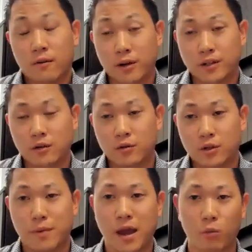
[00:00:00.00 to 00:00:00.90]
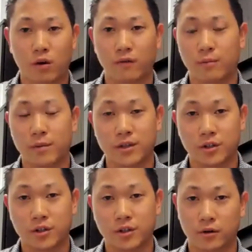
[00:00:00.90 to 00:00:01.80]
For us at US Bank, one of them is
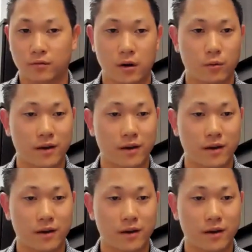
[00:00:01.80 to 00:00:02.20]
jumbos, right?